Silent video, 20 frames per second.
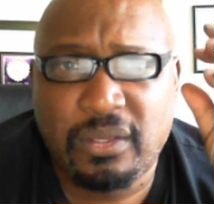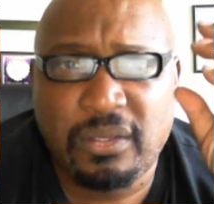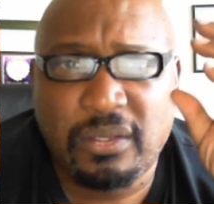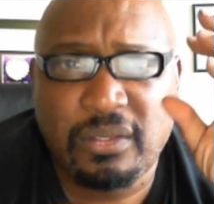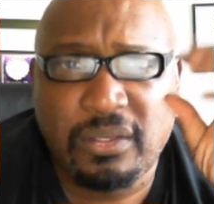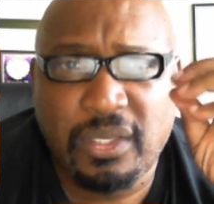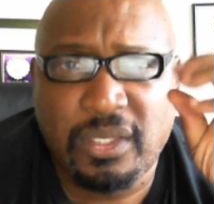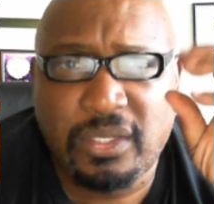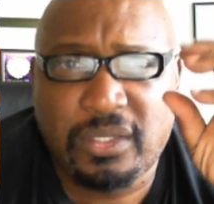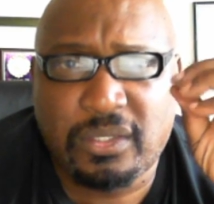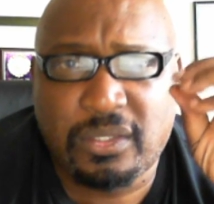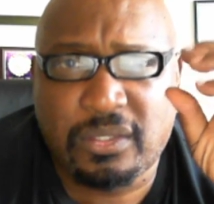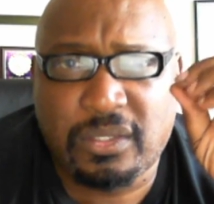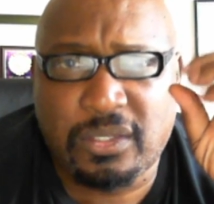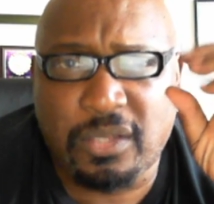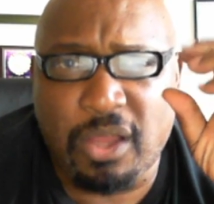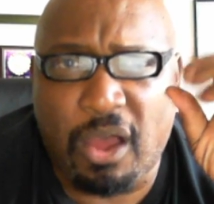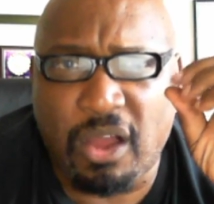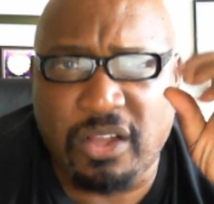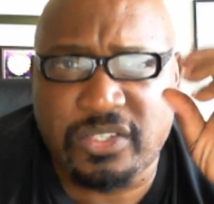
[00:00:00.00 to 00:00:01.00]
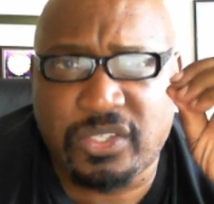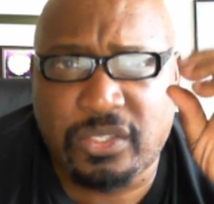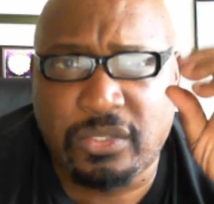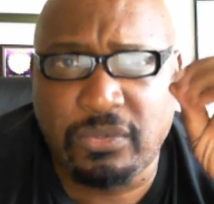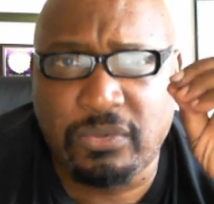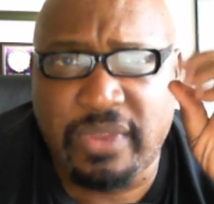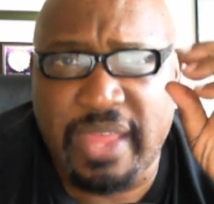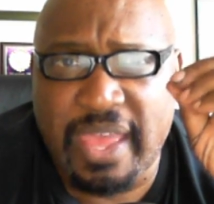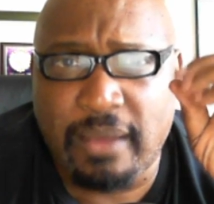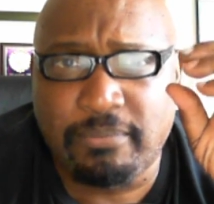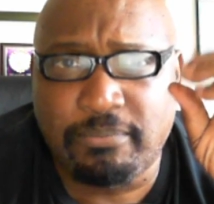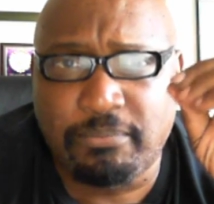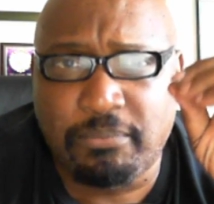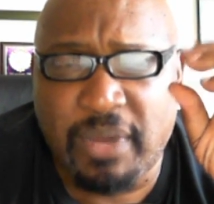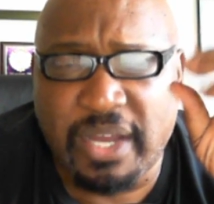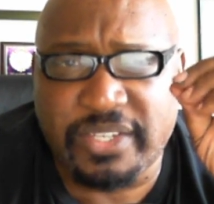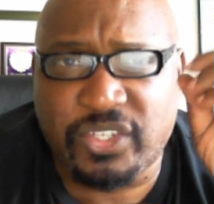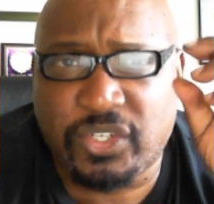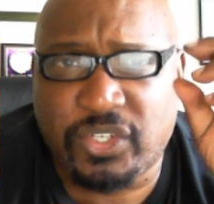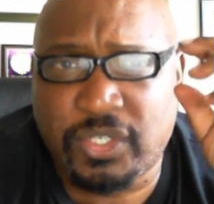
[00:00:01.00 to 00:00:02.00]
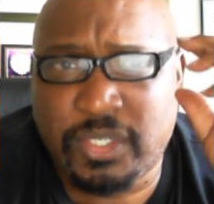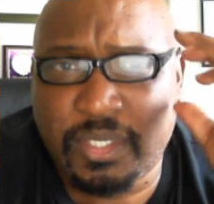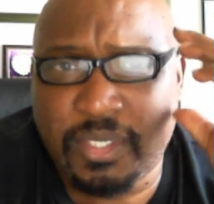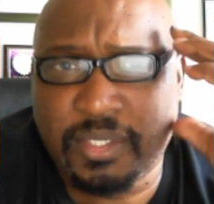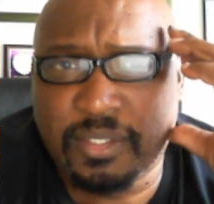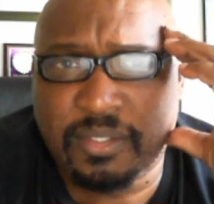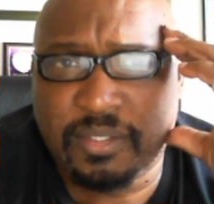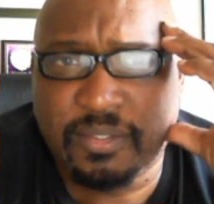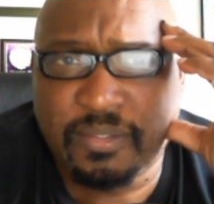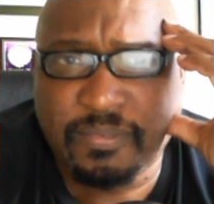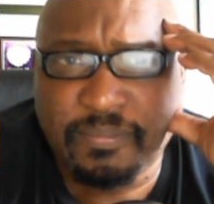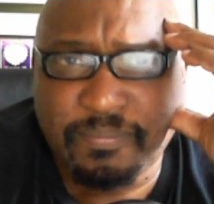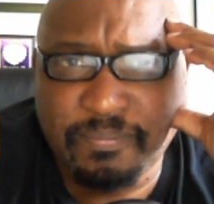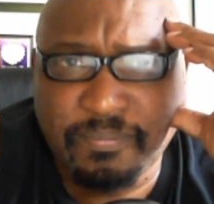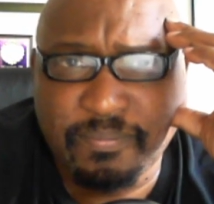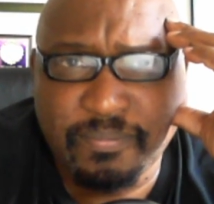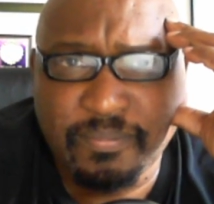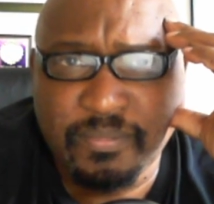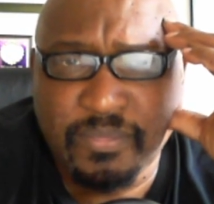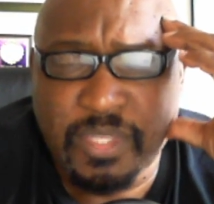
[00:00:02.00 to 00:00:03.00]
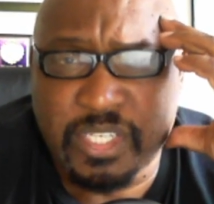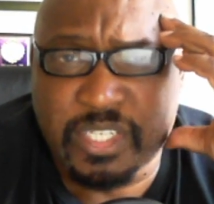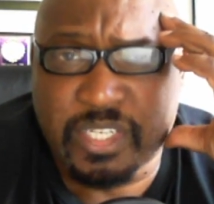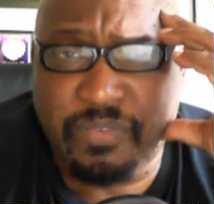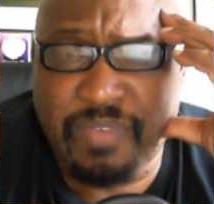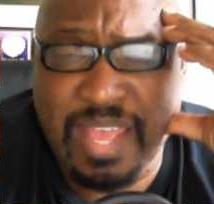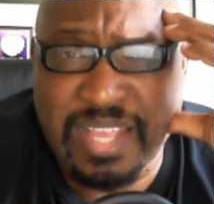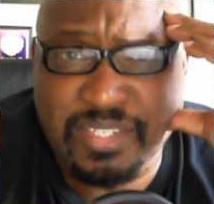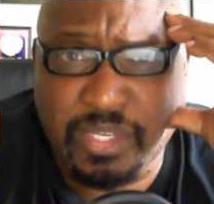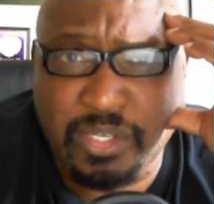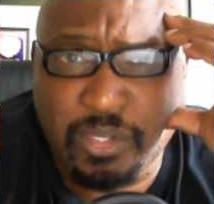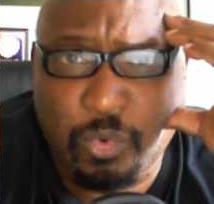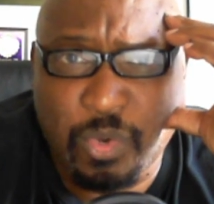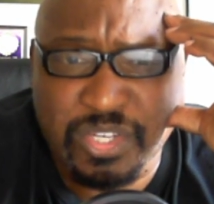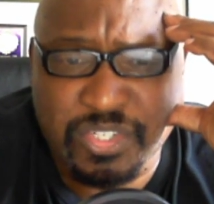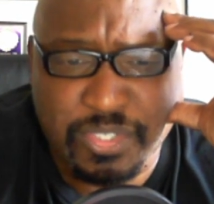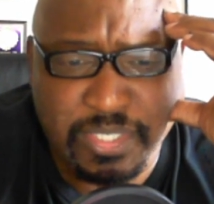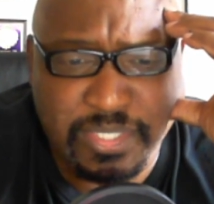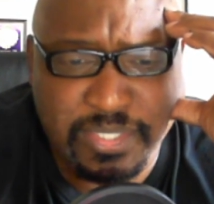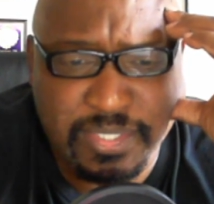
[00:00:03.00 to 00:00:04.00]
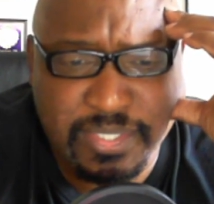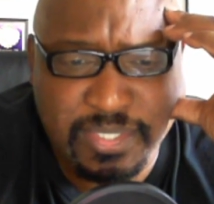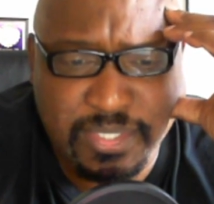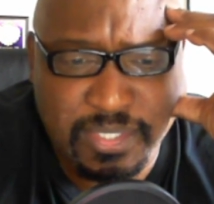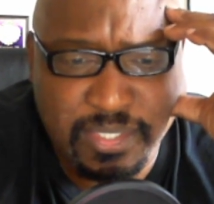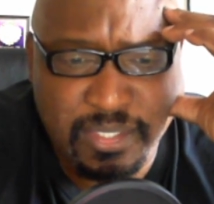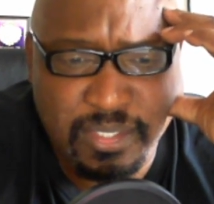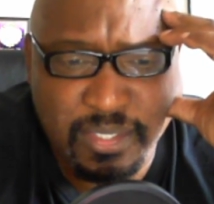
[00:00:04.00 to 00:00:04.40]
He talks too damn much instead of asking questions.